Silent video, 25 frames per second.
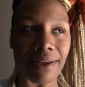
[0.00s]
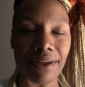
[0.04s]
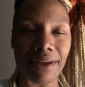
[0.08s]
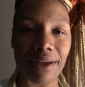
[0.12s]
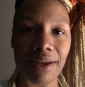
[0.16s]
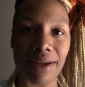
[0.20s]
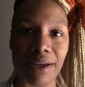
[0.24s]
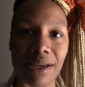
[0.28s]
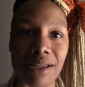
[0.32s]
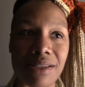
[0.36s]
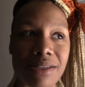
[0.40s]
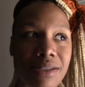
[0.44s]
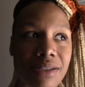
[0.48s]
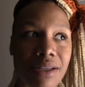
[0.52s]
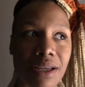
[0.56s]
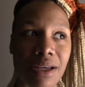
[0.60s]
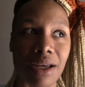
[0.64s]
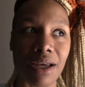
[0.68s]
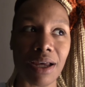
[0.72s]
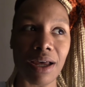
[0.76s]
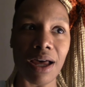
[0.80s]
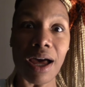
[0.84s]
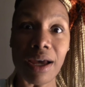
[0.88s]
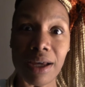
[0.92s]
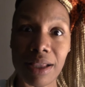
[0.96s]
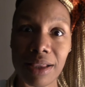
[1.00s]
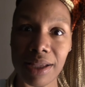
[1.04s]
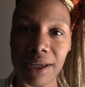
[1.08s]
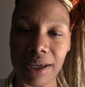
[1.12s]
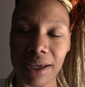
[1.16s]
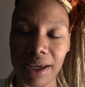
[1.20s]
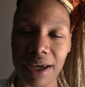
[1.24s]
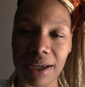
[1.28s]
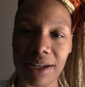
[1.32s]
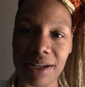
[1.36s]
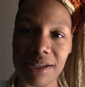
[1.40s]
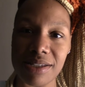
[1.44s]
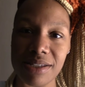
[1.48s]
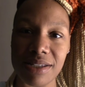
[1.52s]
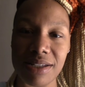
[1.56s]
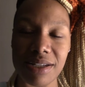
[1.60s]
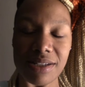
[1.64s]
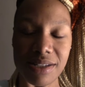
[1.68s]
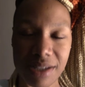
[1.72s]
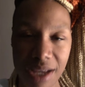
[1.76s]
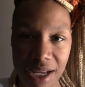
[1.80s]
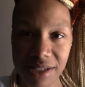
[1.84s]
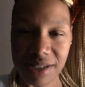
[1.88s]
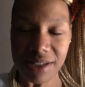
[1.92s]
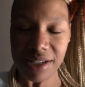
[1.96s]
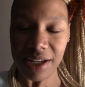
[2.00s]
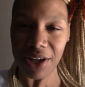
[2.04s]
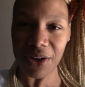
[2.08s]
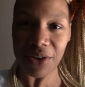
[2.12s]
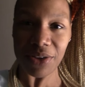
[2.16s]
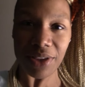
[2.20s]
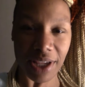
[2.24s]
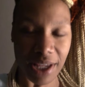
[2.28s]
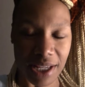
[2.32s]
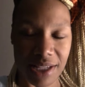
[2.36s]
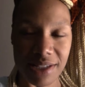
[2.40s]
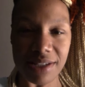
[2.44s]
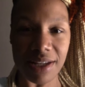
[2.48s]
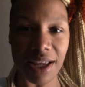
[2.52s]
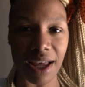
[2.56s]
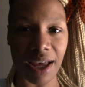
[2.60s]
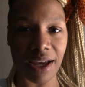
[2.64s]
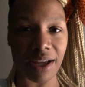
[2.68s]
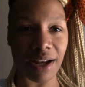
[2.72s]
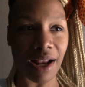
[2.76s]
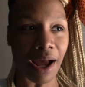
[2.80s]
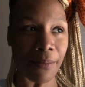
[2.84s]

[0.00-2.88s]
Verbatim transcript: Uh-huh, it's ugly and it's disgusting on the inside.